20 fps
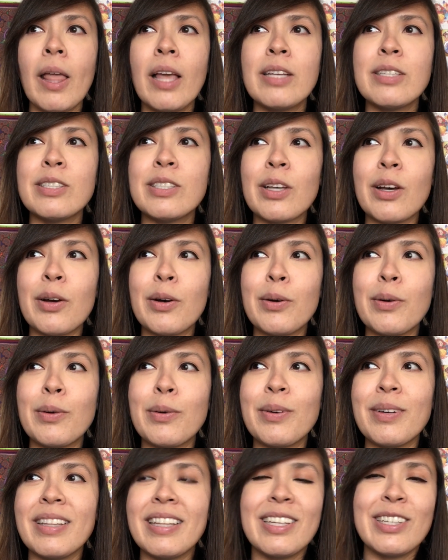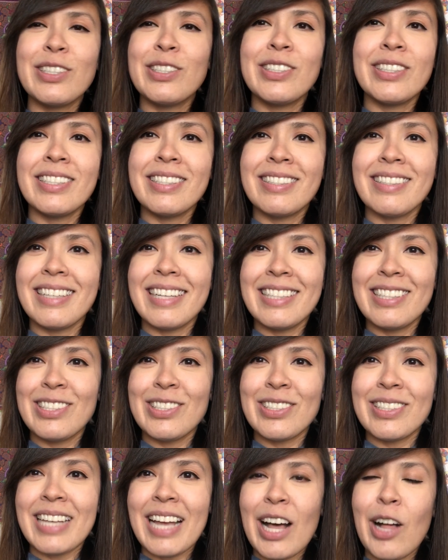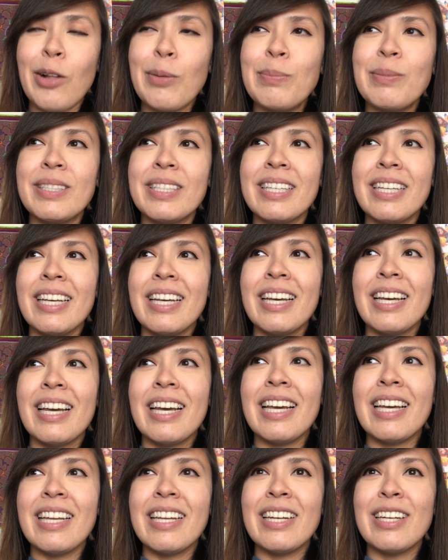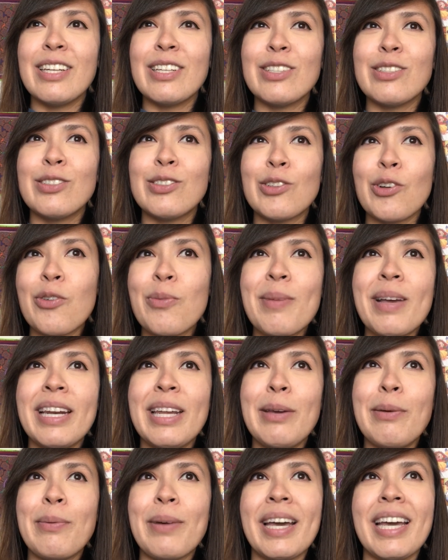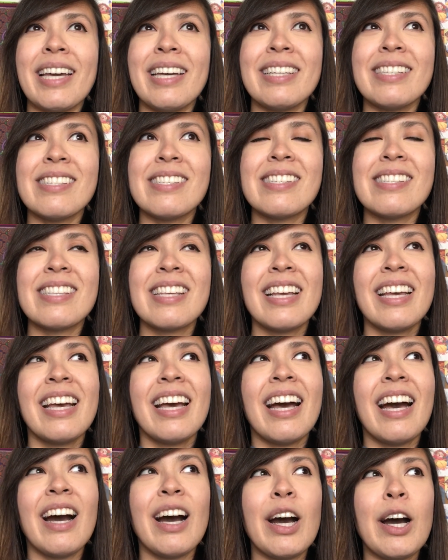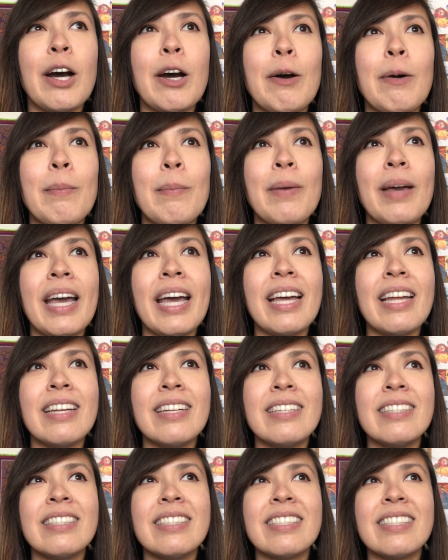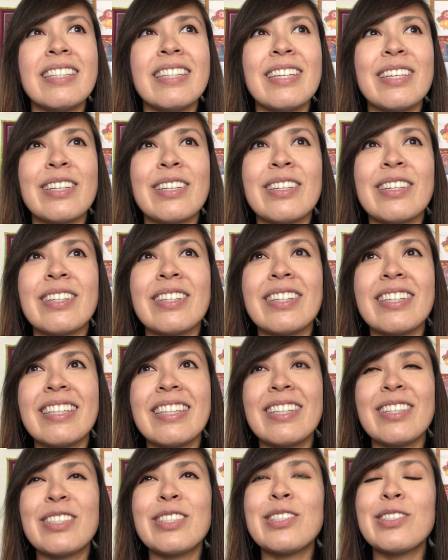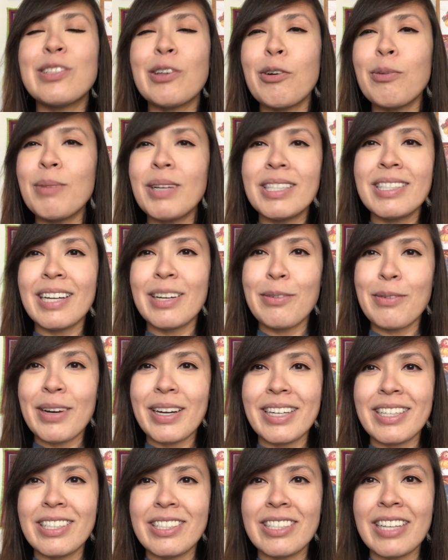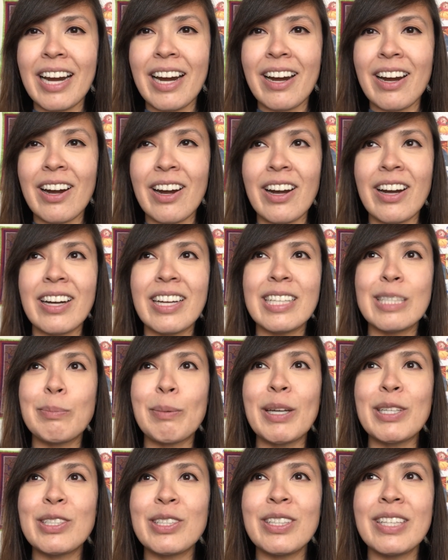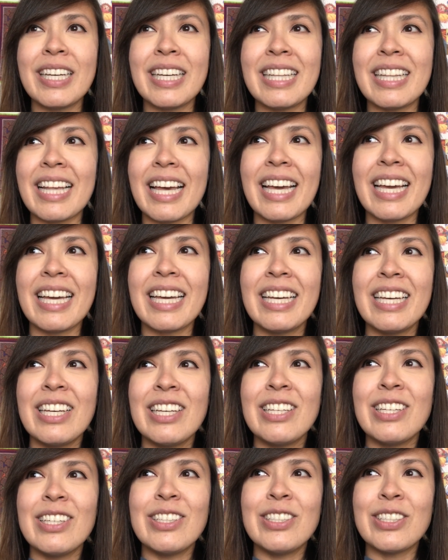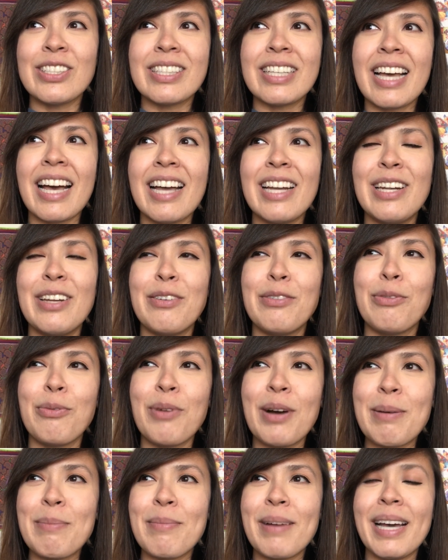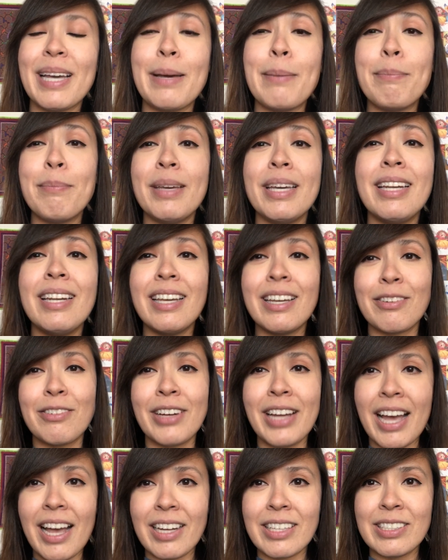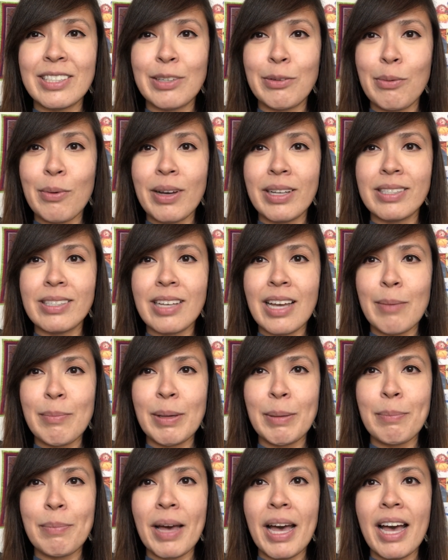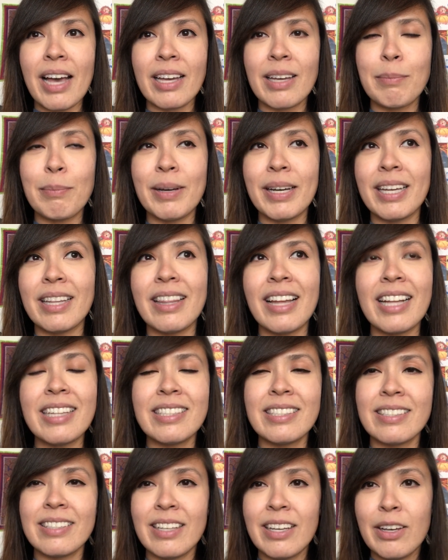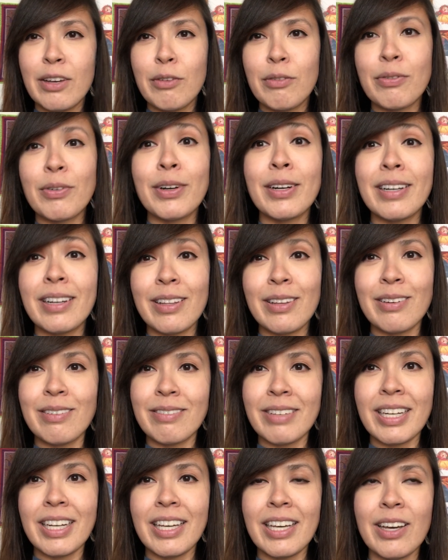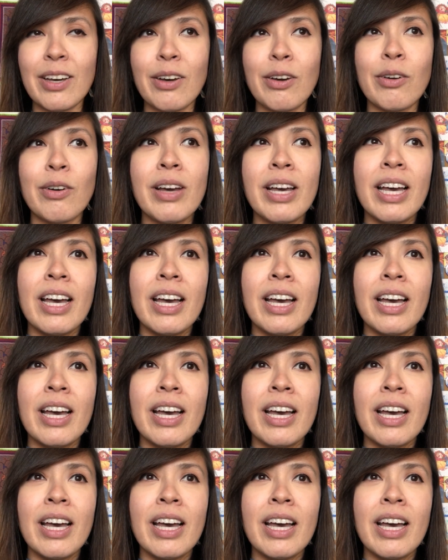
So it's just helped in so many ways. And there's so much I want to share, especially like just kind of what my immediate reaction was coming back, but that's for another video.